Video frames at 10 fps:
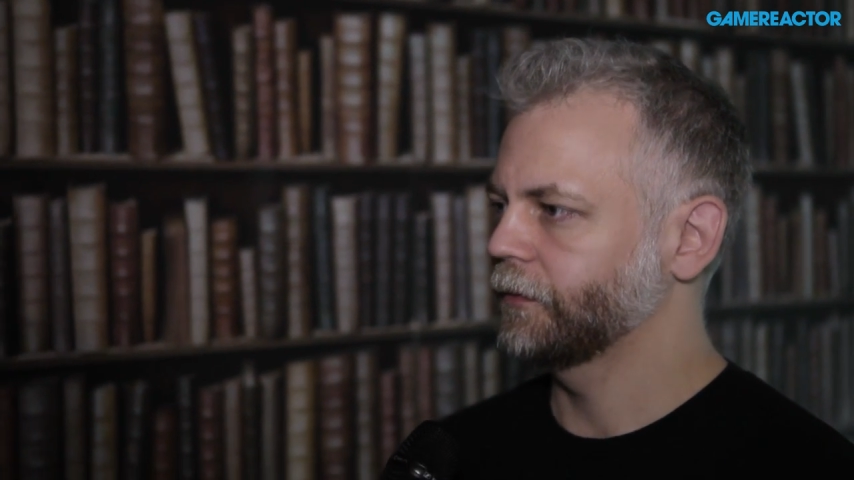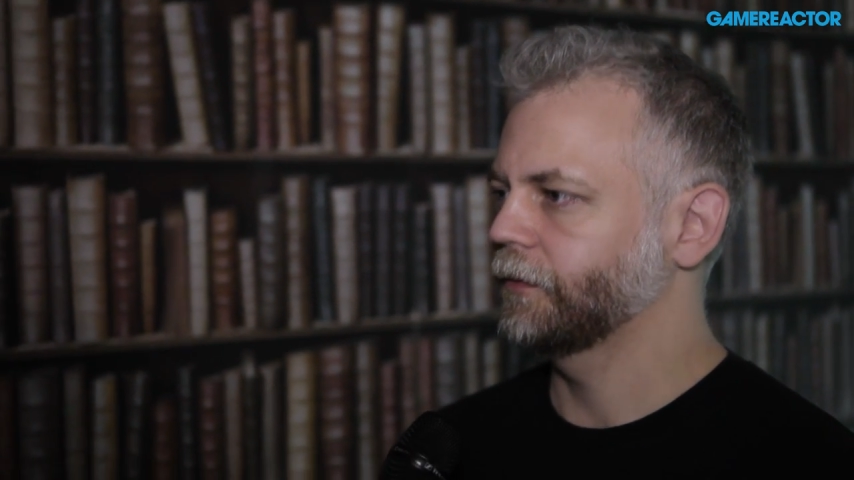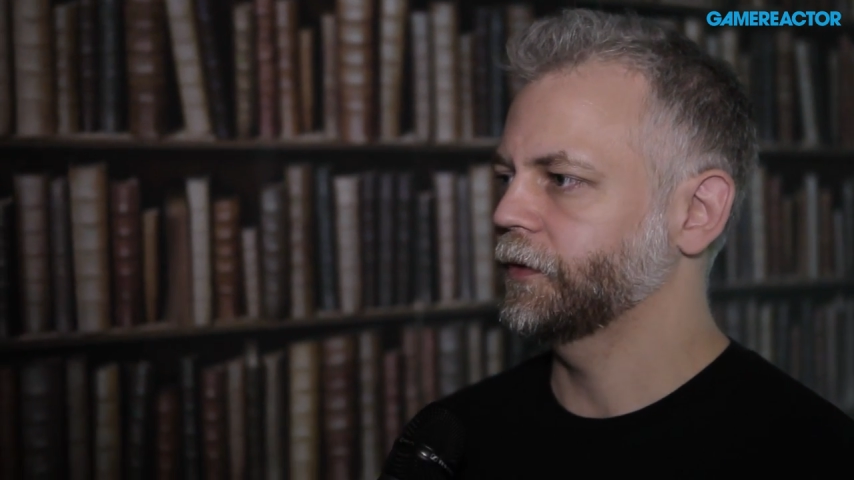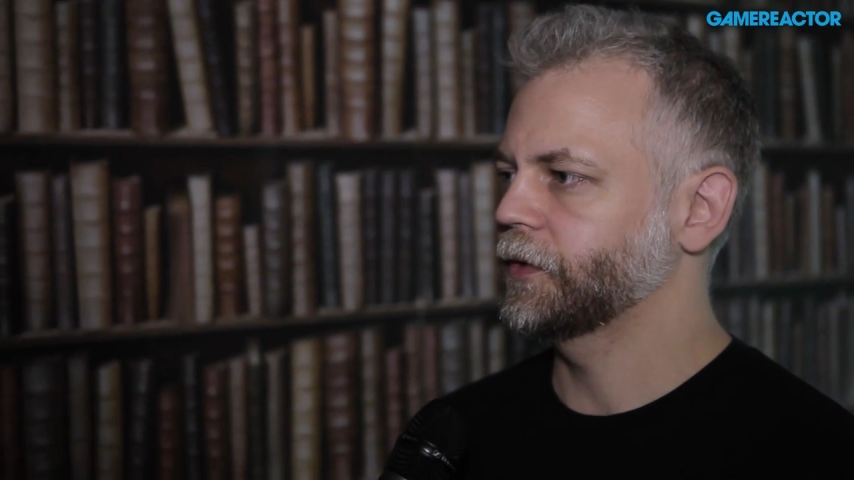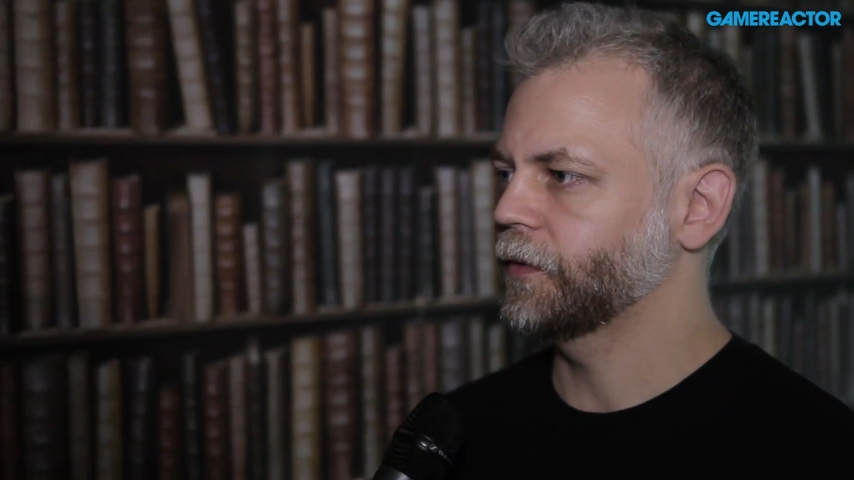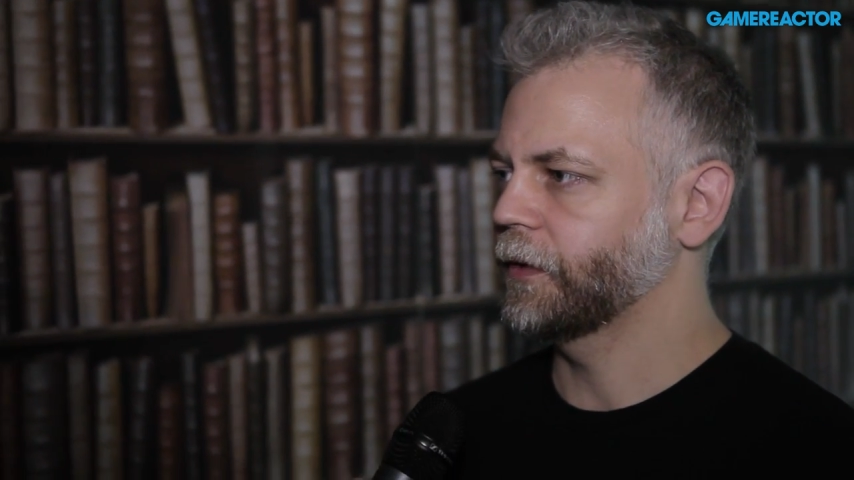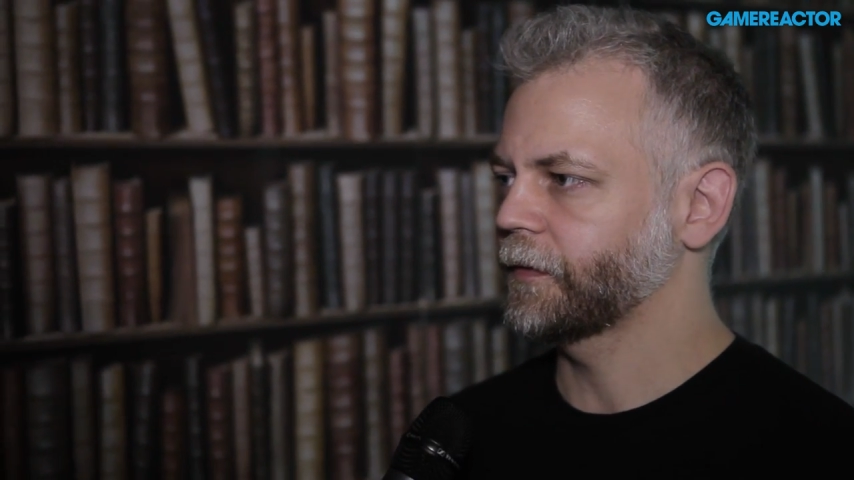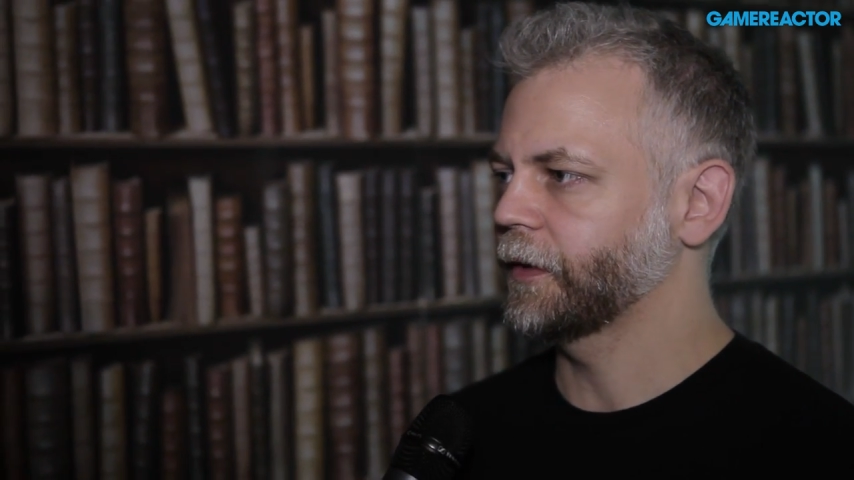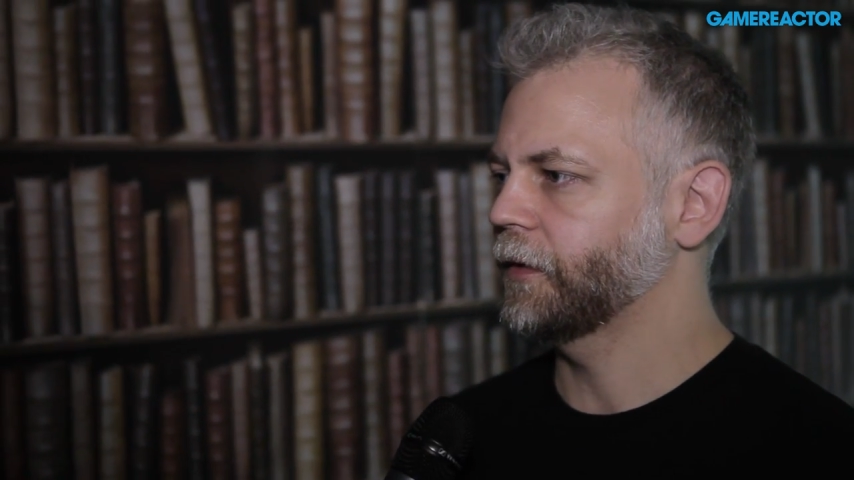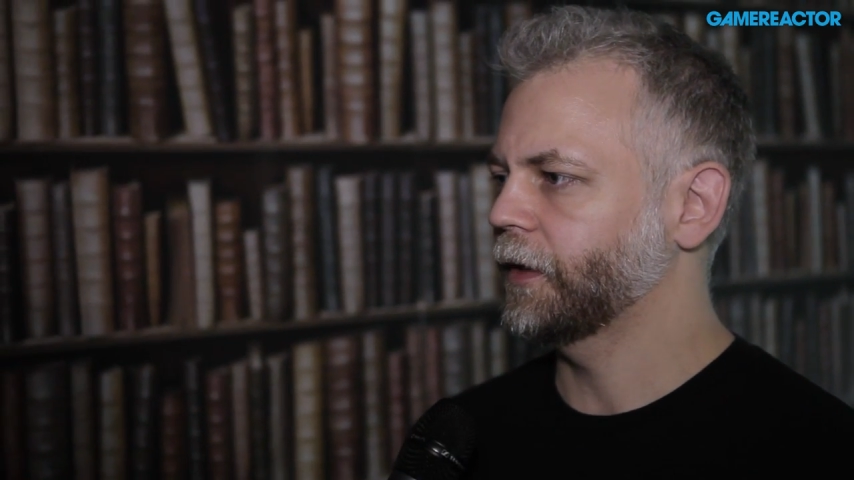which works
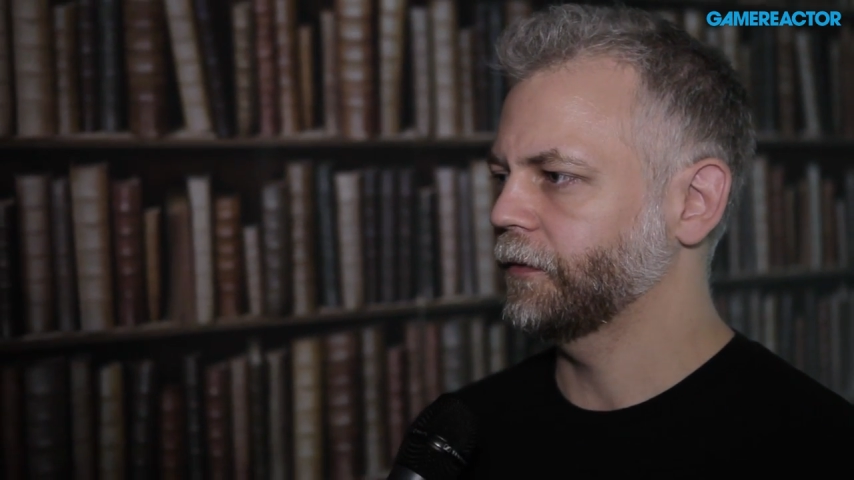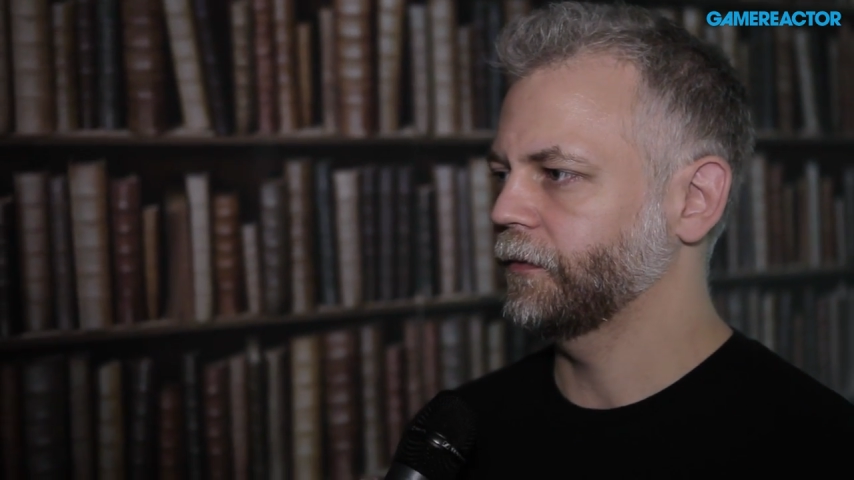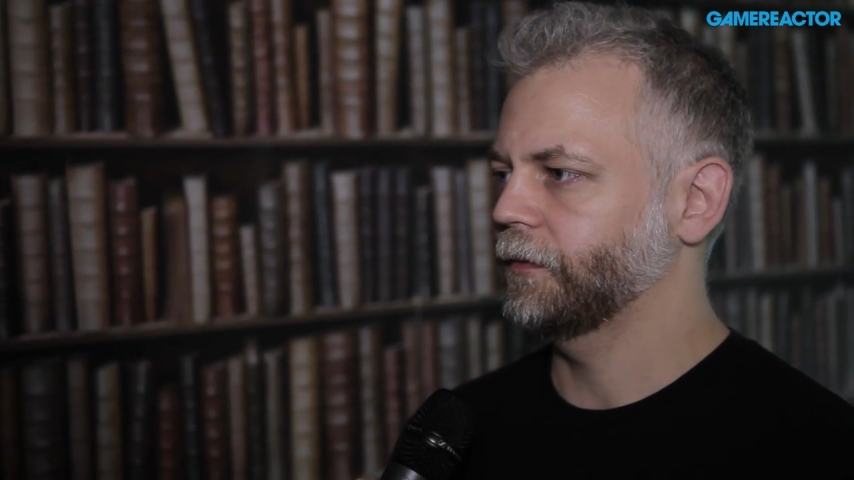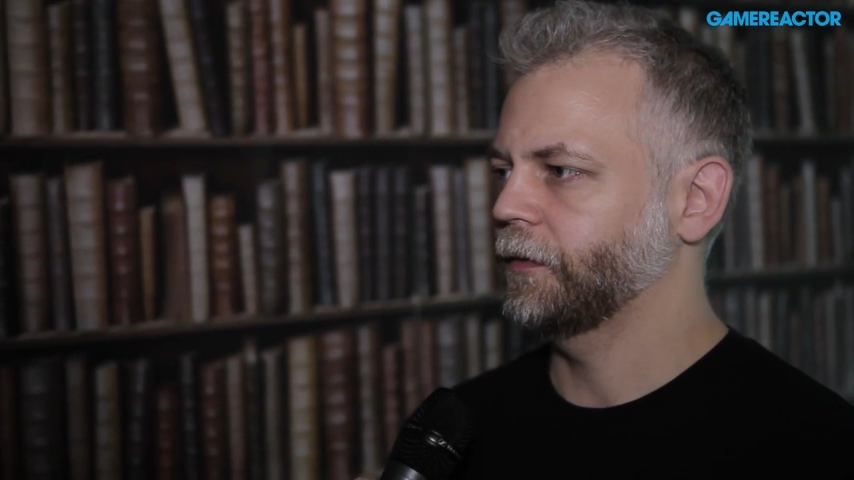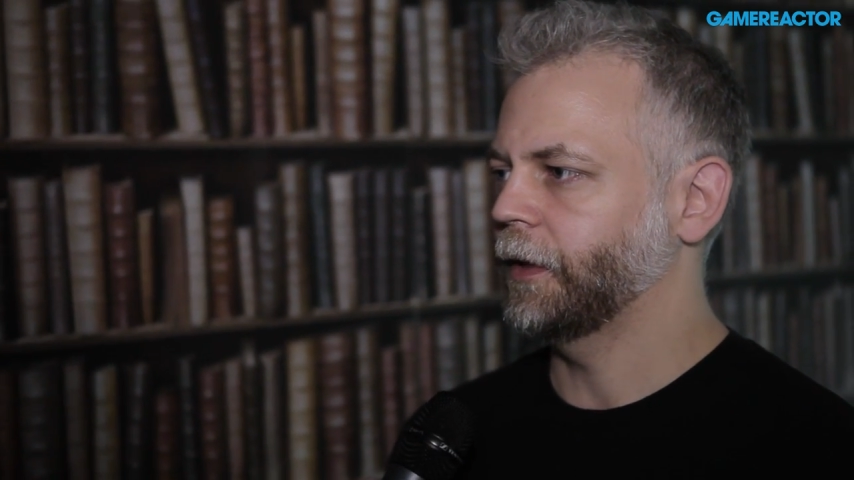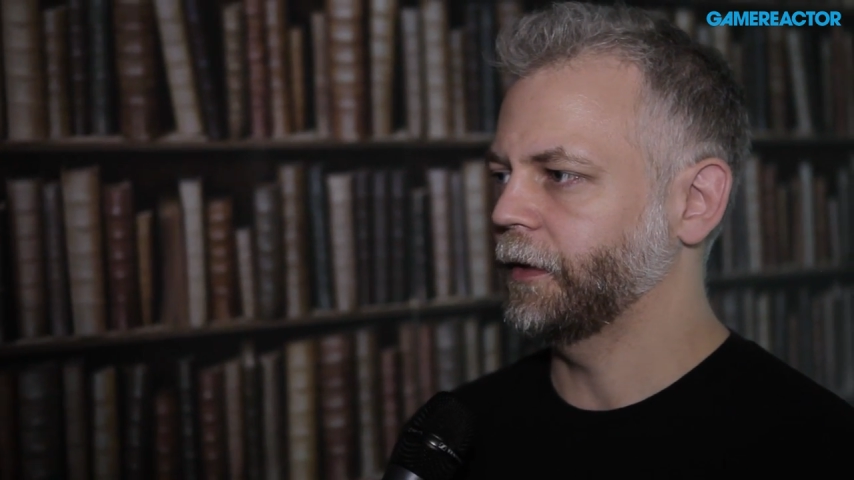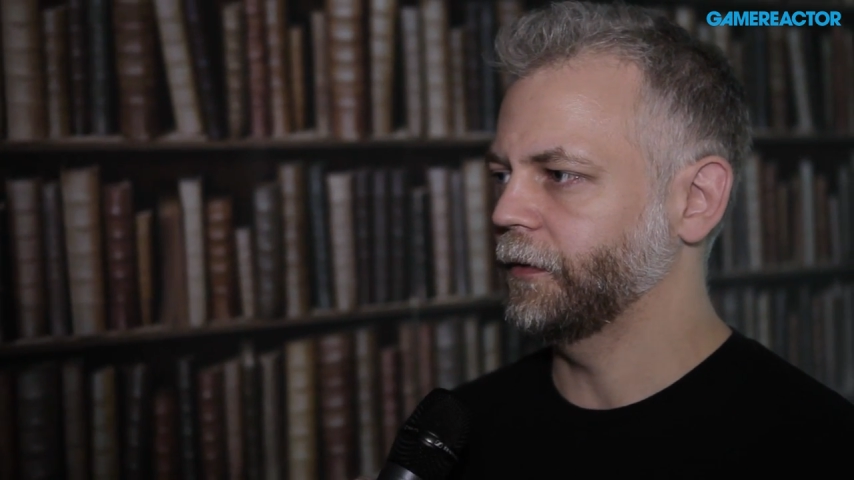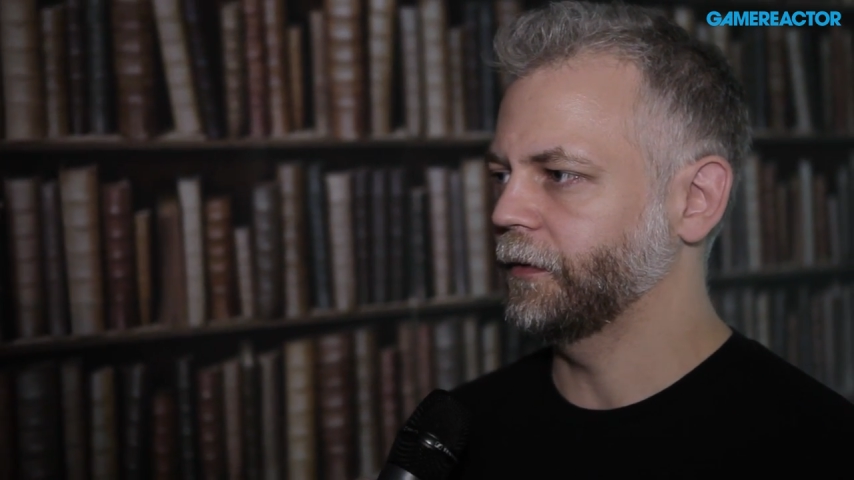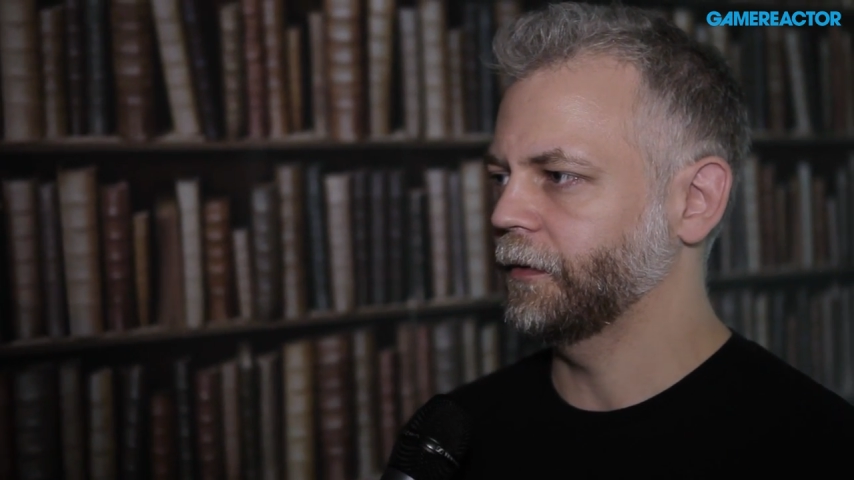like that, and